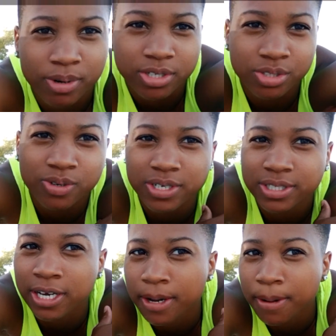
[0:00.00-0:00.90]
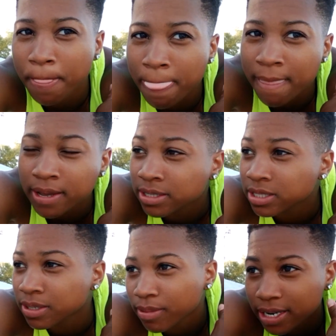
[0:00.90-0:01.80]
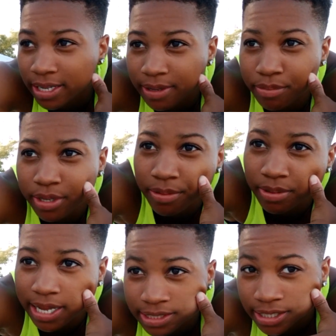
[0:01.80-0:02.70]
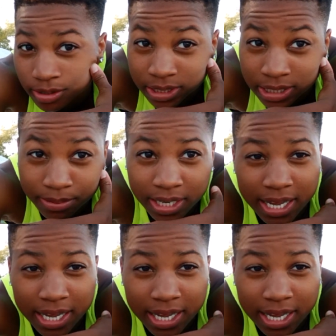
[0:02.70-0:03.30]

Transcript: my story time, somebody hit me up last night on Snapchat